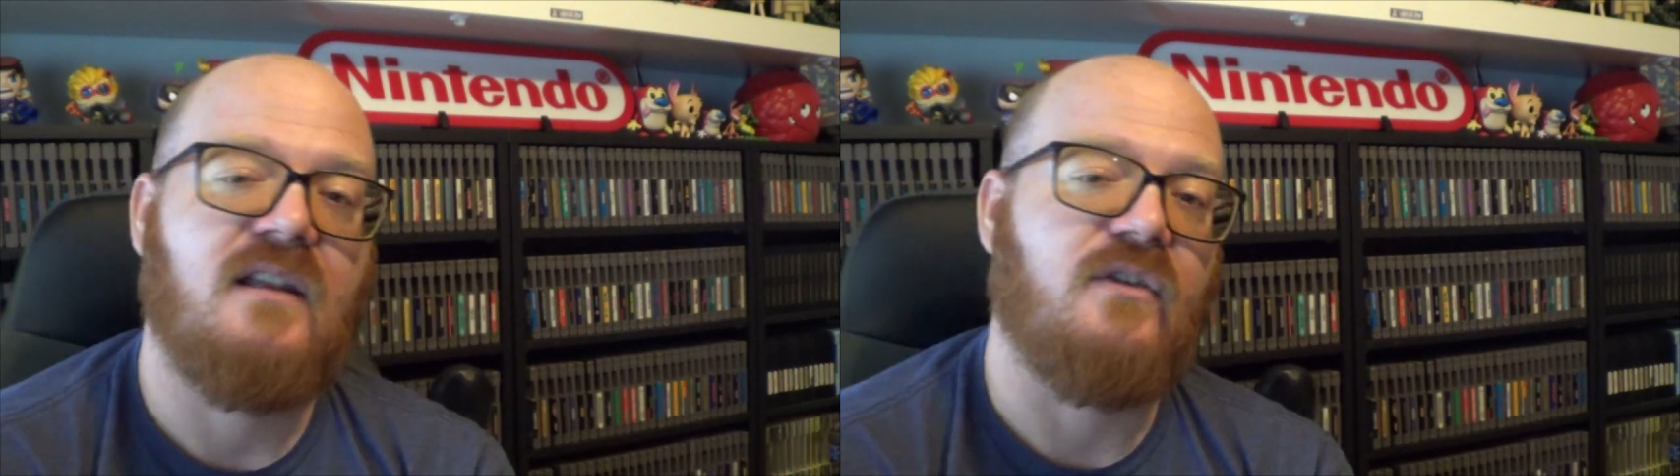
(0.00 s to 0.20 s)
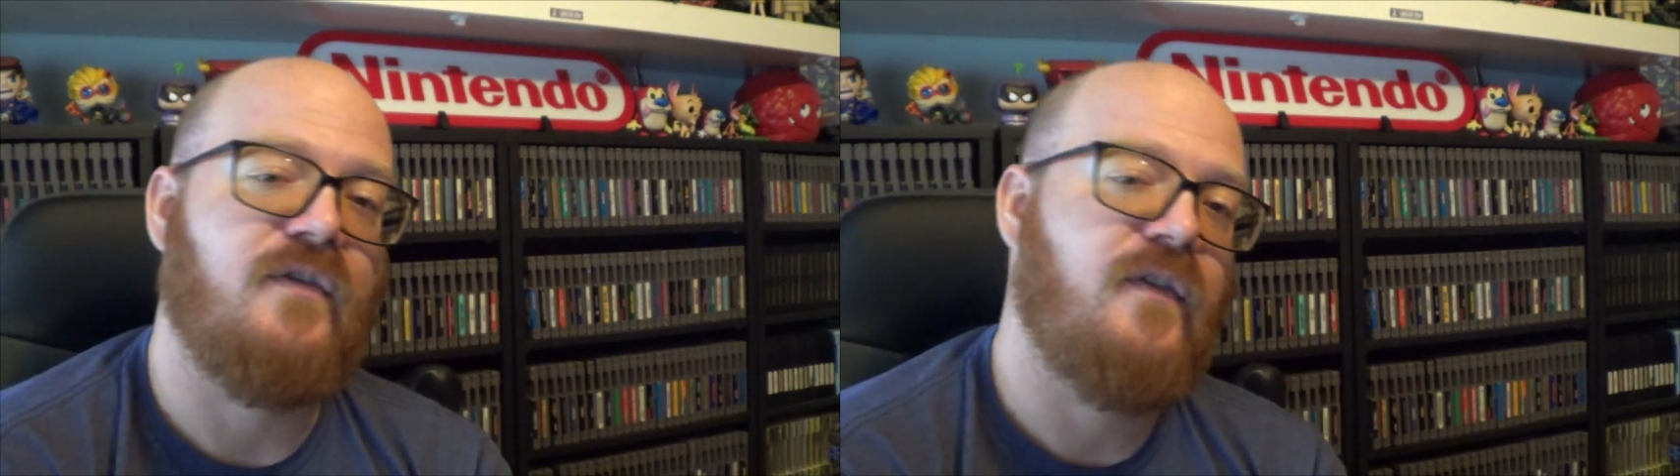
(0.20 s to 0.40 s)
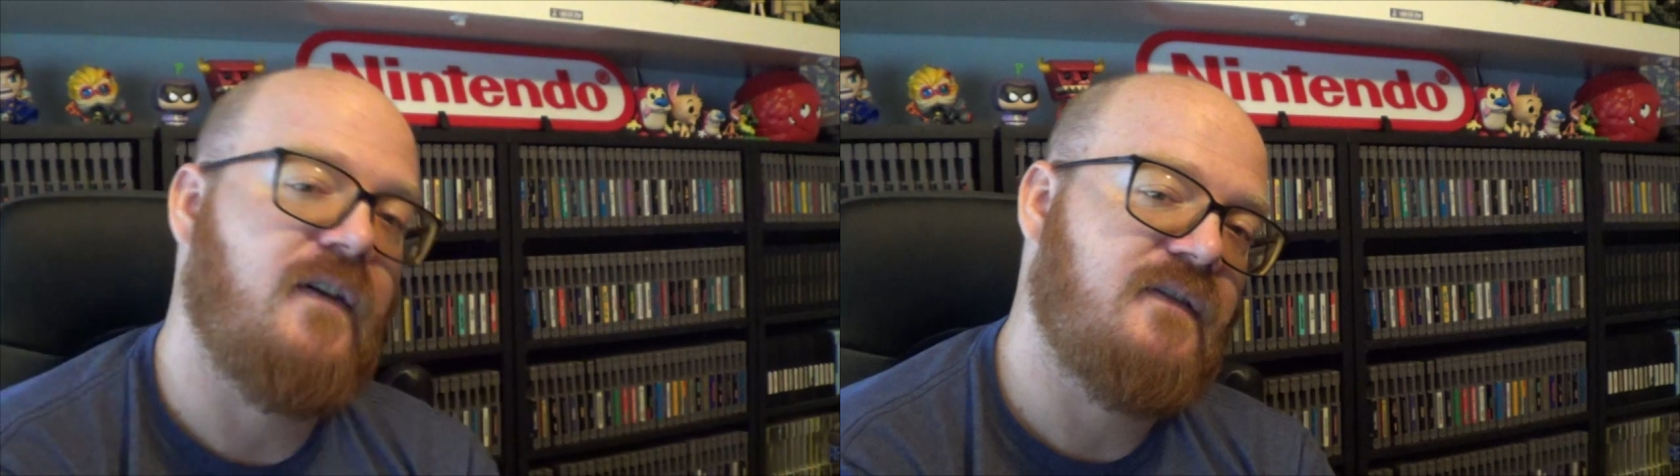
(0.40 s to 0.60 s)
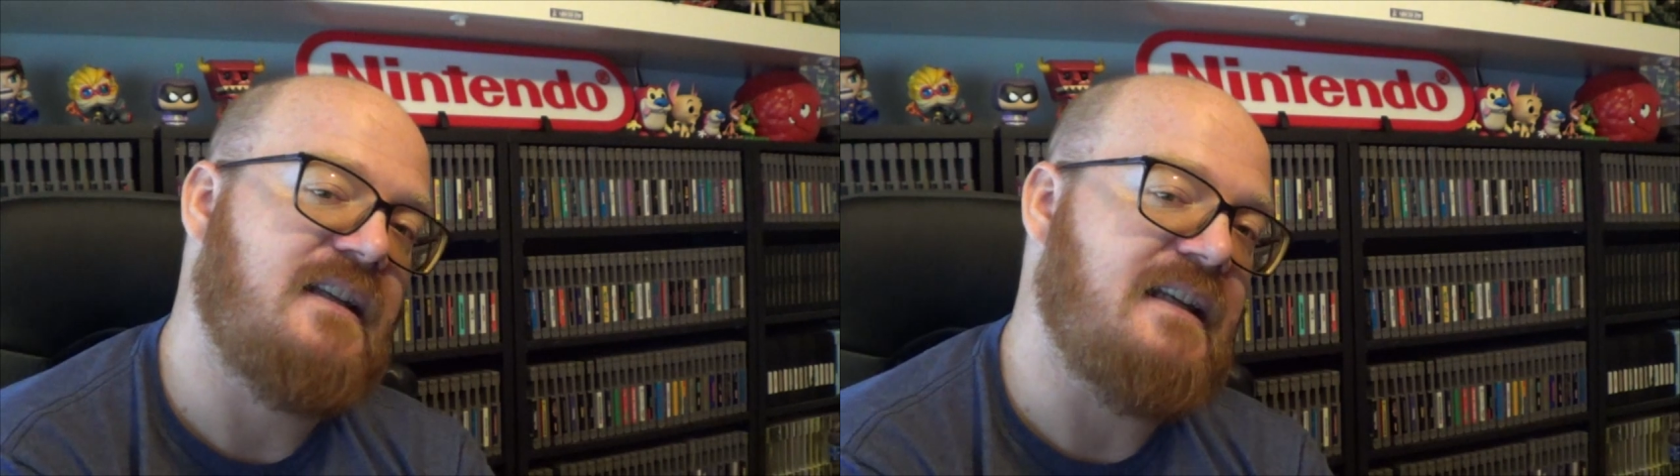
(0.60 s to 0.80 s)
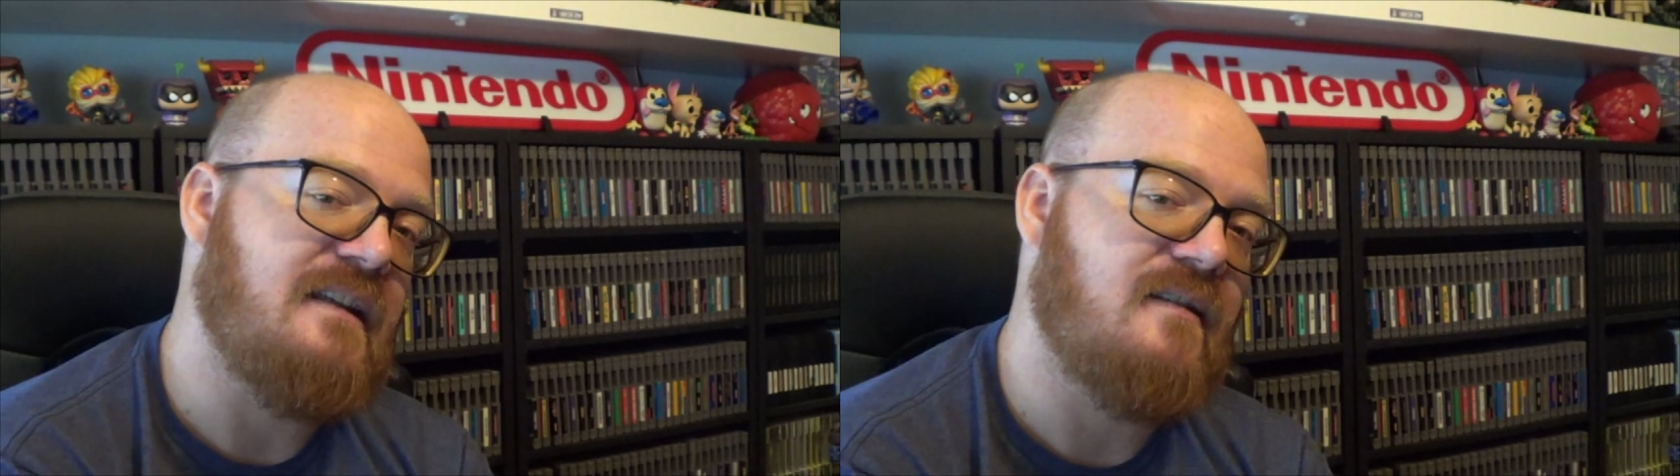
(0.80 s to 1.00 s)
There's
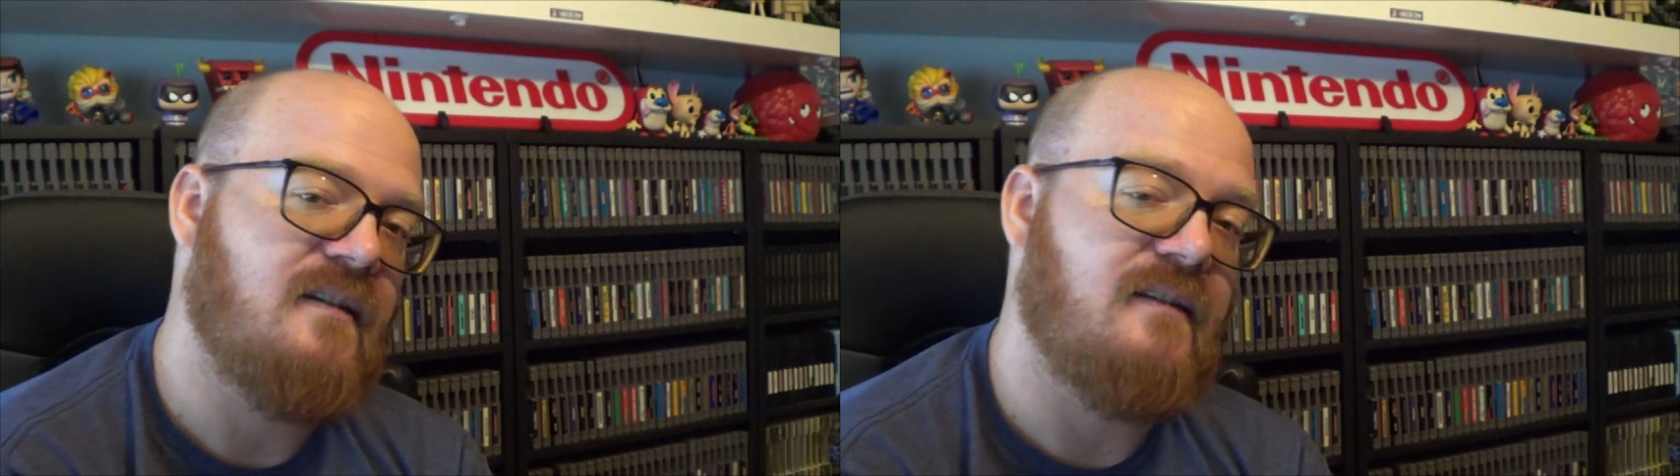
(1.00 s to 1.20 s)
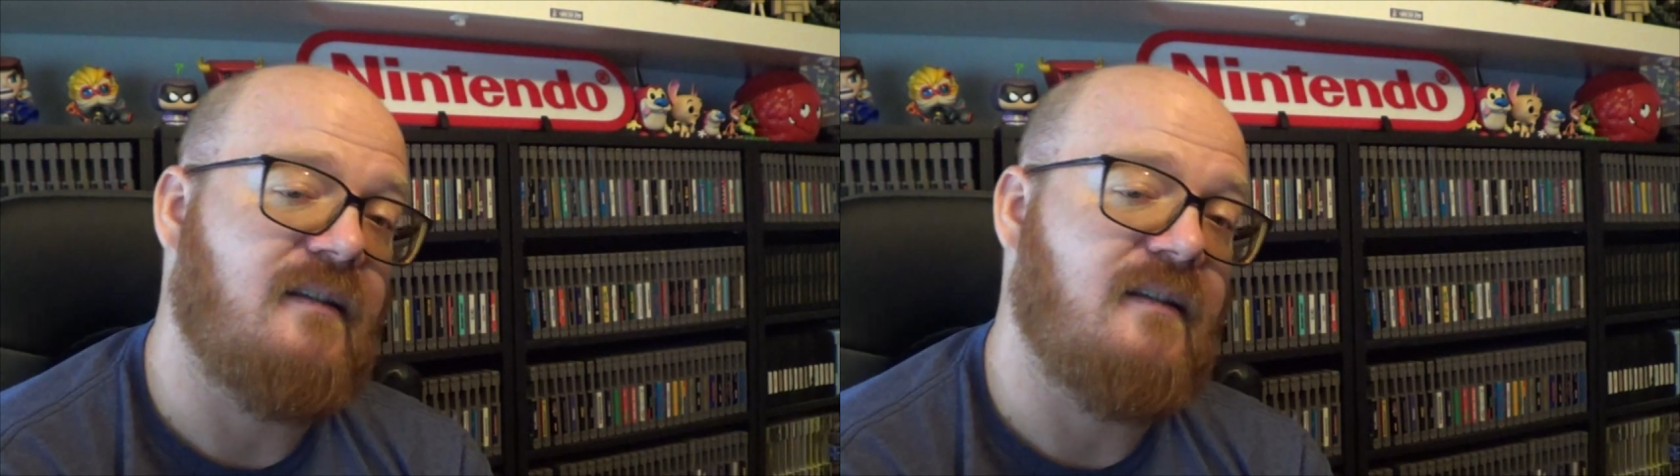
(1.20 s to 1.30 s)
15